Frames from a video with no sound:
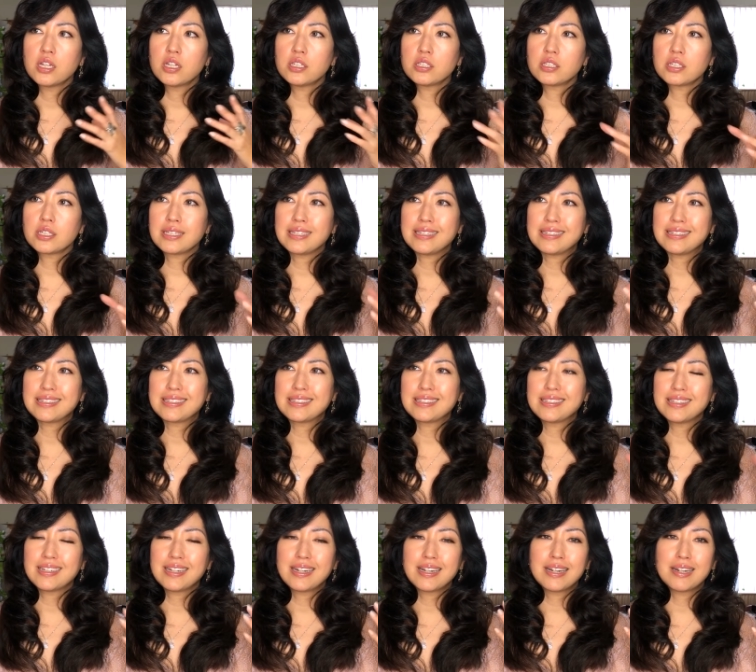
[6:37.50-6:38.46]
it's like,
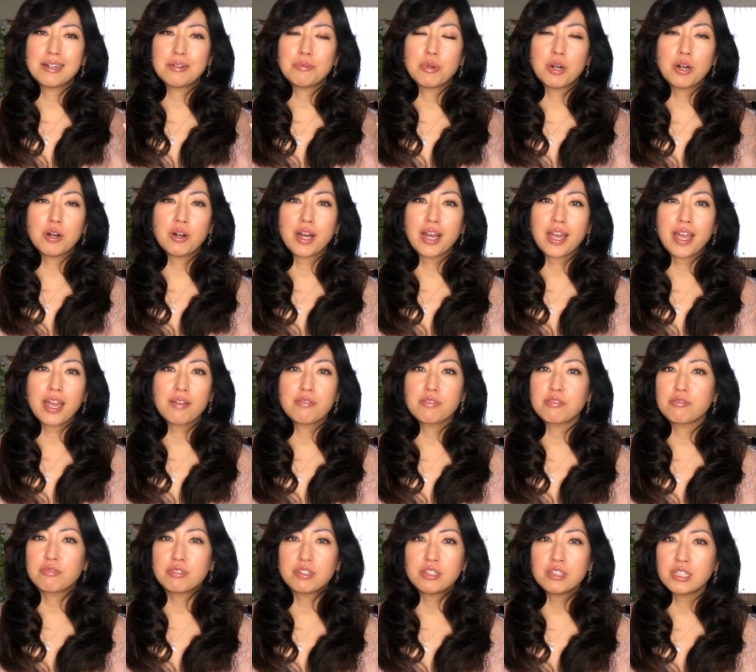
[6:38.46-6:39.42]
well, I
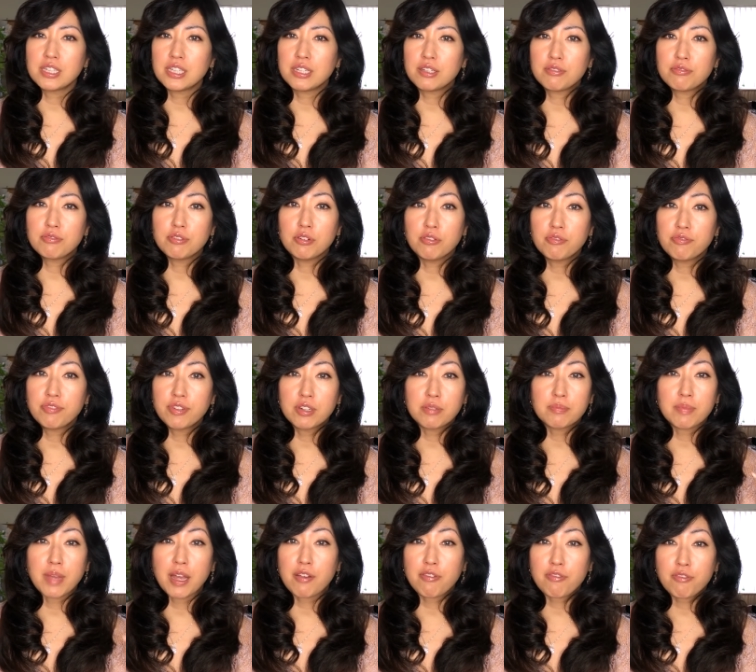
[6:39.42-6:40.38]
haven't really
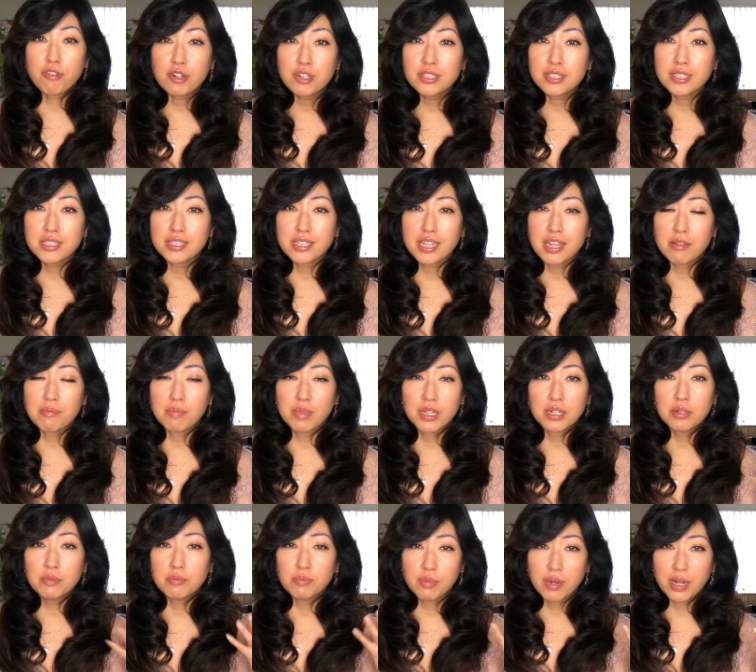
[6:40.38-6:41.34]
fulfilled my first
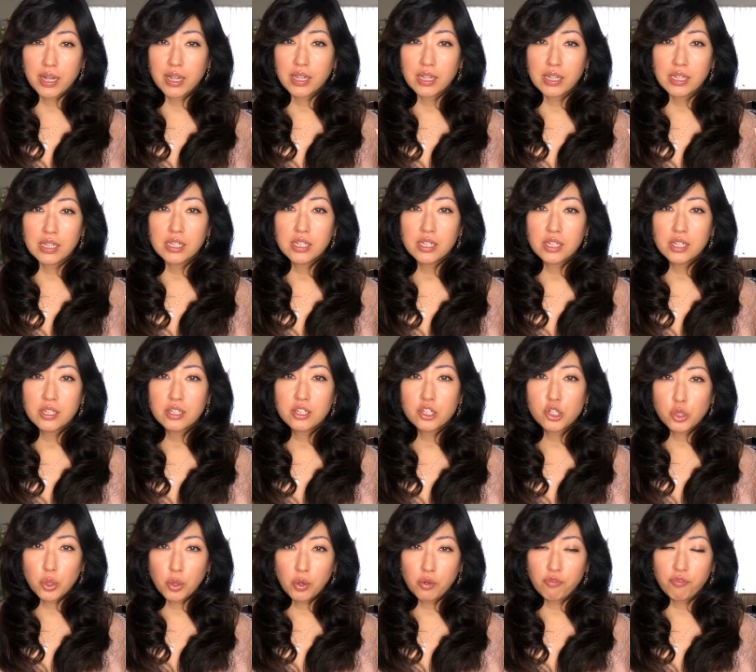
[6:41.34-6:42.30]
assignment, my
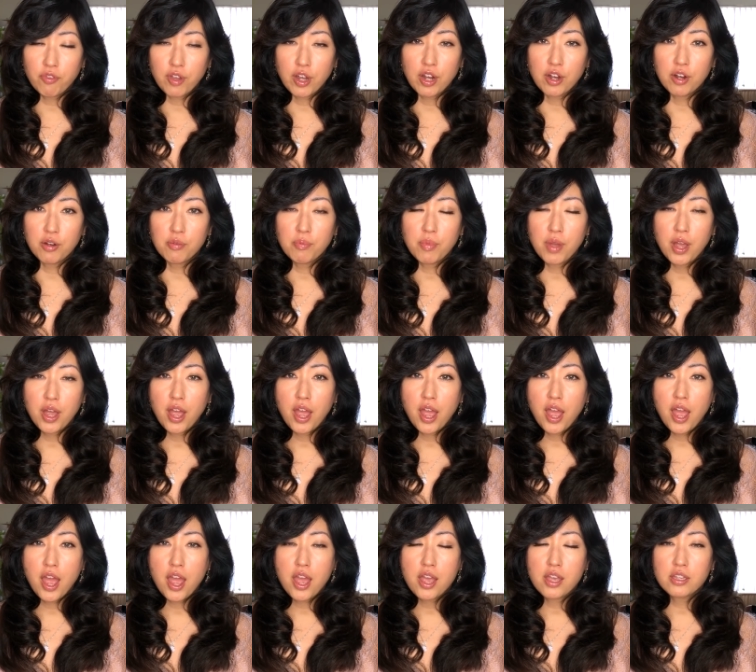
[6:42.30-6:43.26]
short film,
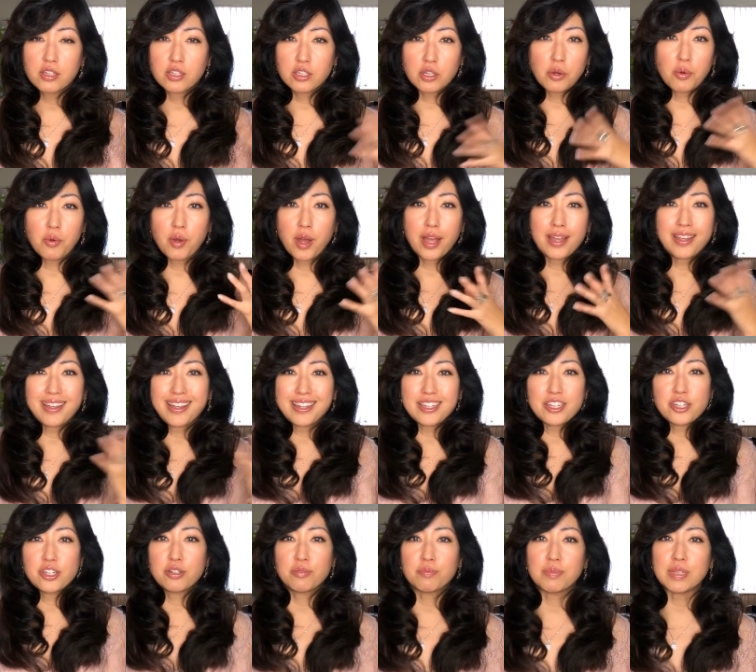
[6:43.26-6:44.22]
so I
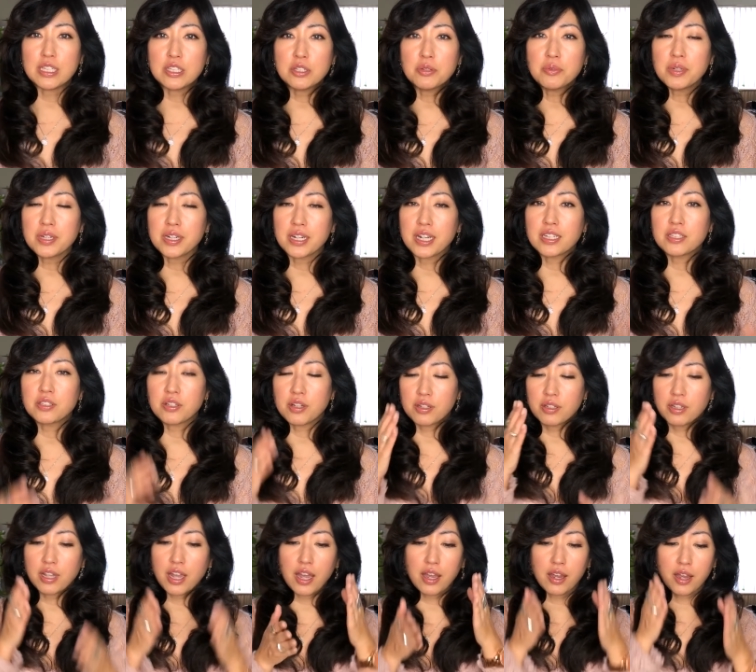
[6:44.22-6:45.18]
shouldn't be doing it. So
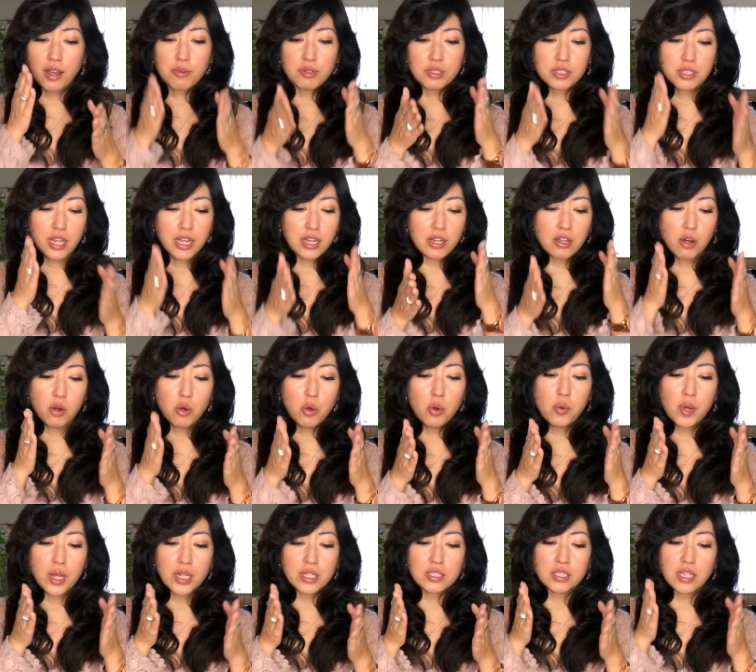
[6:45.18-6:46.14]
I was like
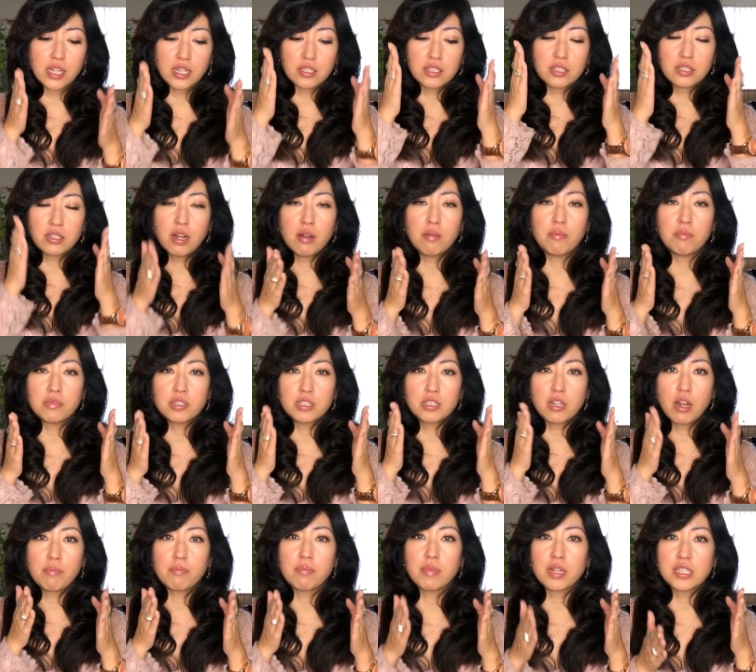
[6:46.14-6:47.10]
always like
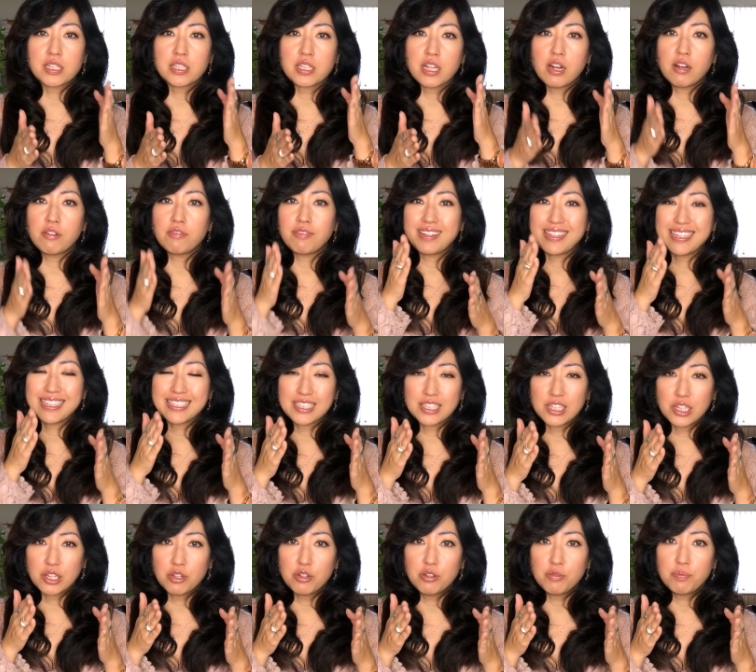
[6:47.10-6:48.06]
stopping myself in
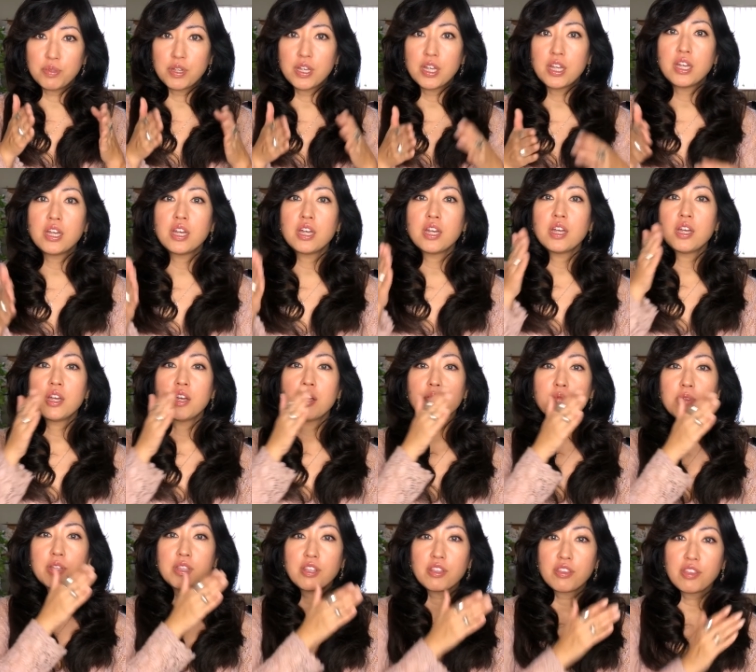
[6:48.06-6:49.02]
this loop.
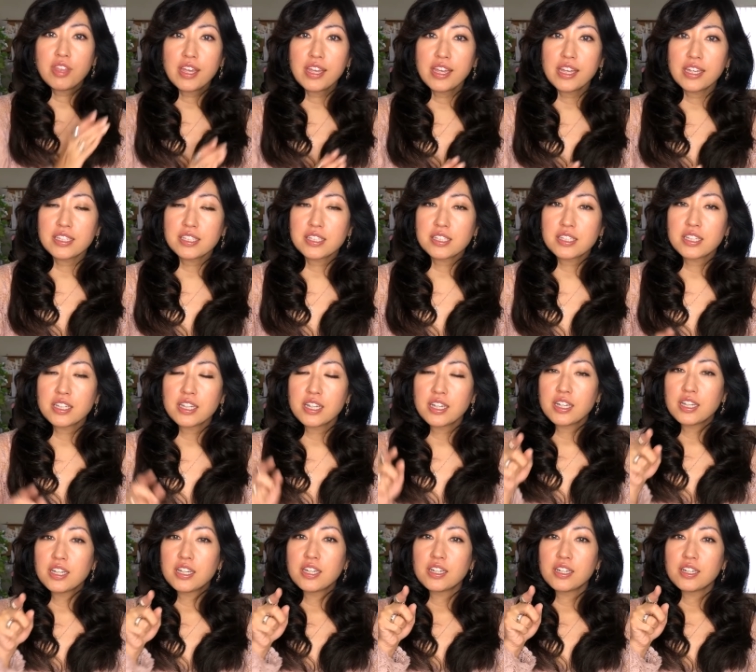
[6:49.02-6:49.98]
But the thing is,
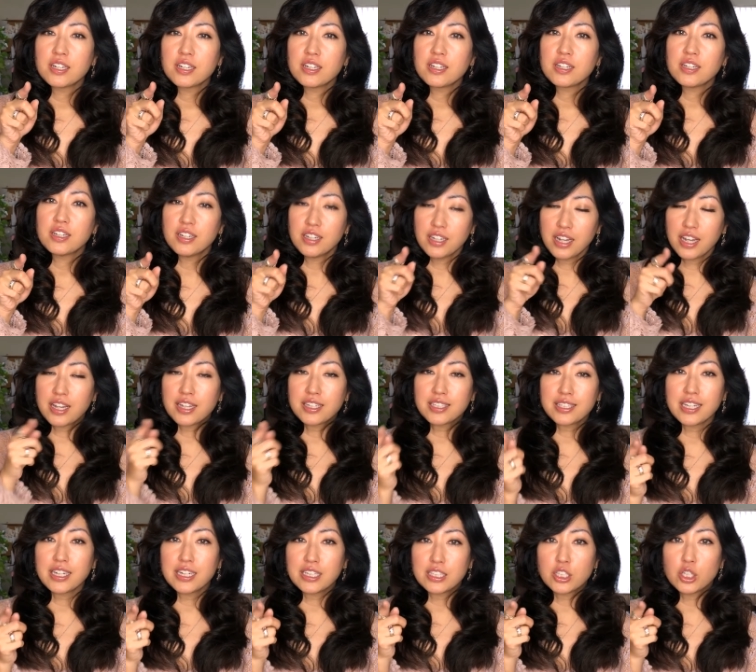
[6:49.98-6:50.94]
like I
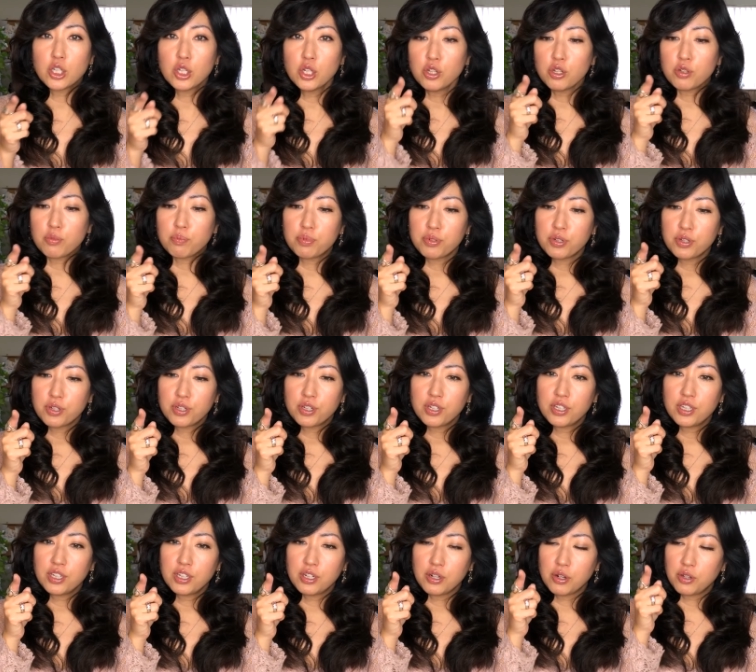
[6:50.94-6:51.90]
said, it's a loop.
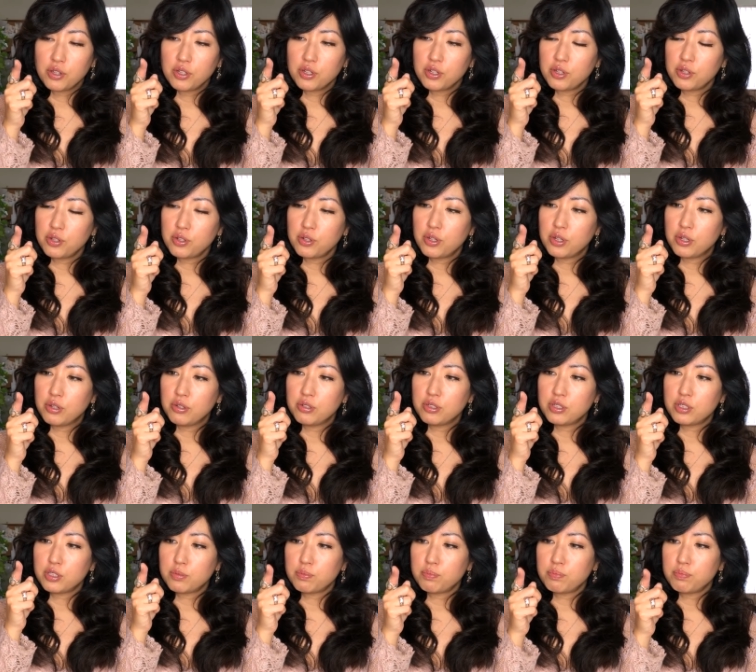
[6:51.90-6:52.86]
You know, you go to